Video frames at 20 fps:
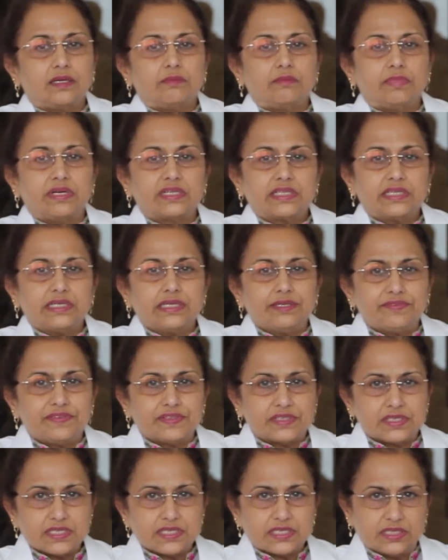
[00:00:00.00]
But if
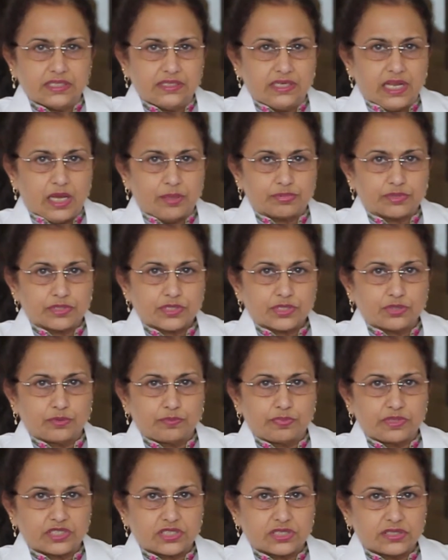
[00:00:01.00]
it is a
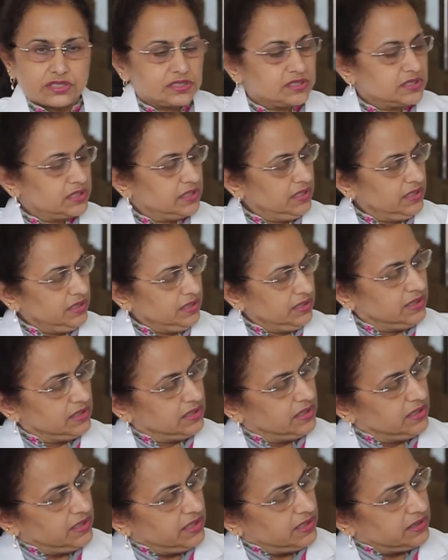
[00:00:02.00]
laparoscopic surgery,
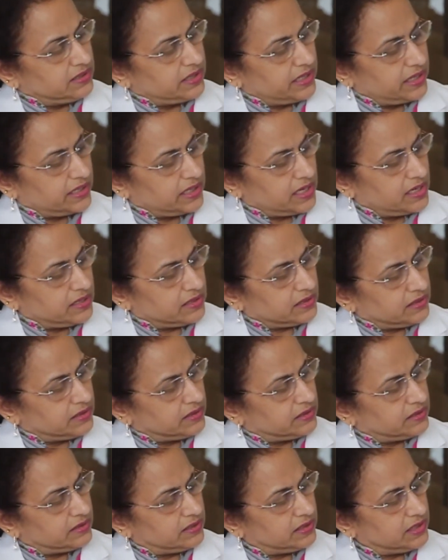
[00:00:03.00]
there are
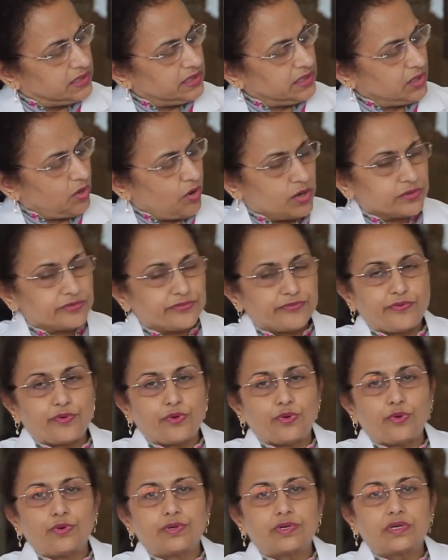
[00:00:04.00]
3 or
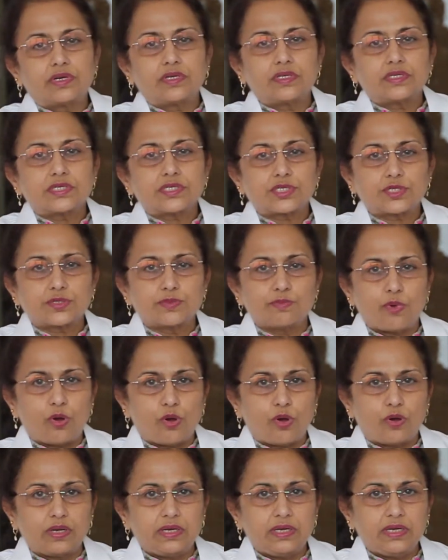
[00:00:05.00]
4
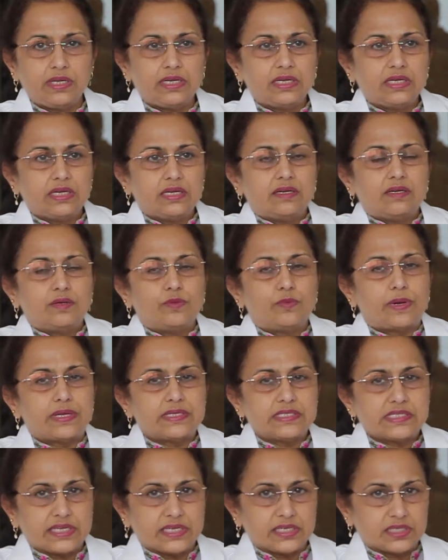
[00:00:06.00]
small
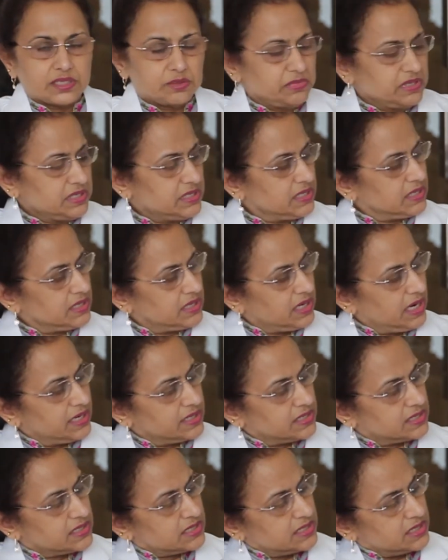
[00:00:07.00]
1 centimeter
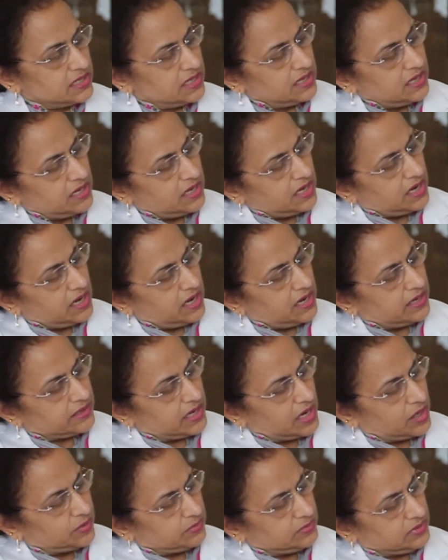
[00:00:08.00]
cuts
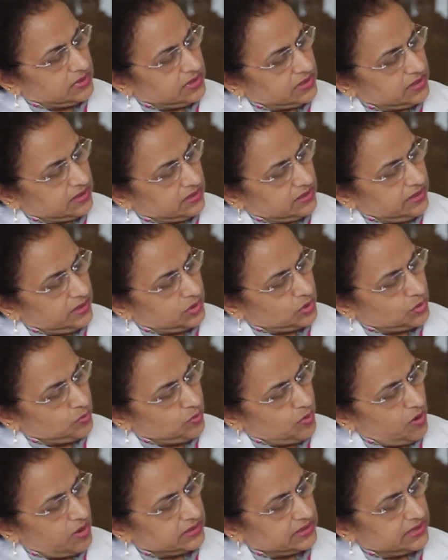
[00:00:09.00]
around, 2
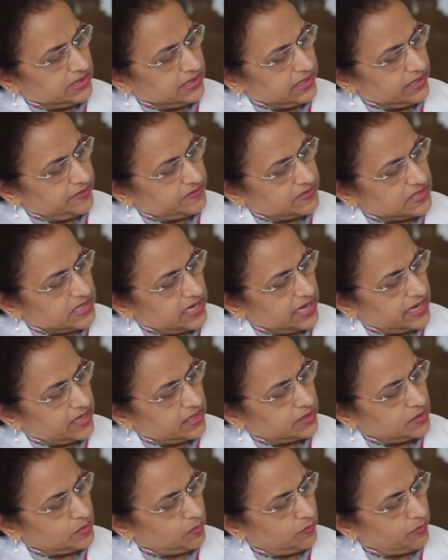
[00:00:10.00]
on the left
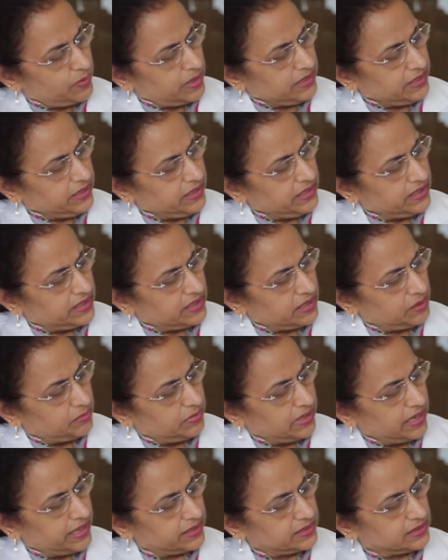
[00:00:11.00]
side, 1 near
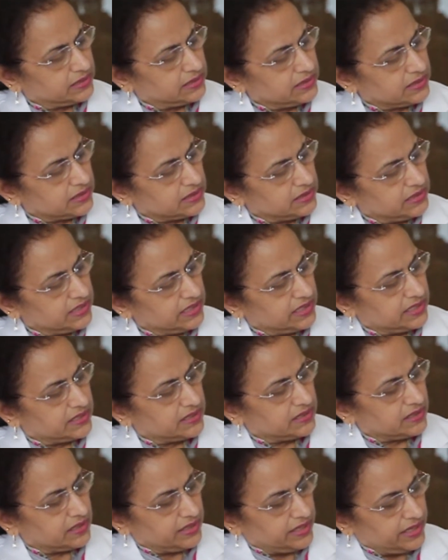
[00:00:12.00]
umbilicus,
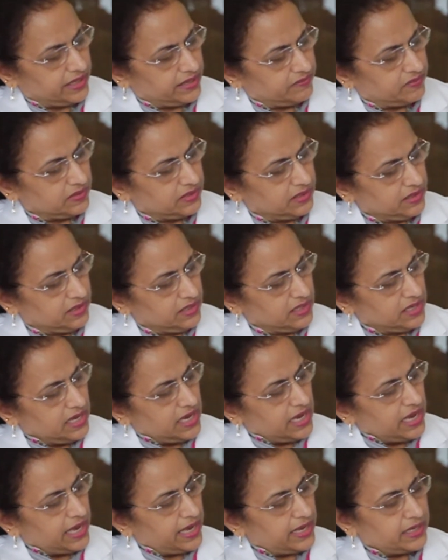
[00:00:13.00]
near navel
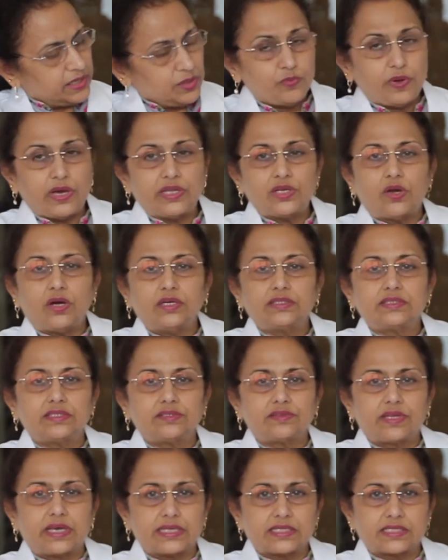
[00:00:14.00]
and 1 on the
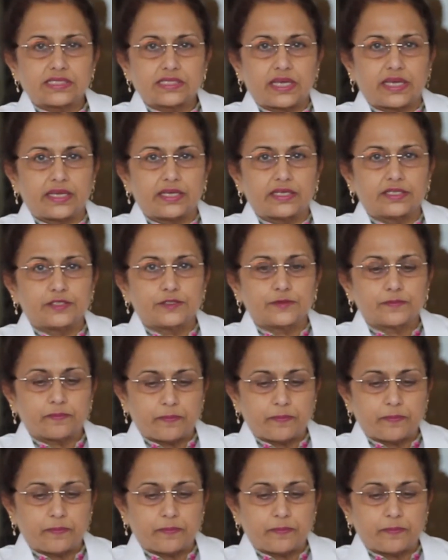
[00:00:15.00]
right side.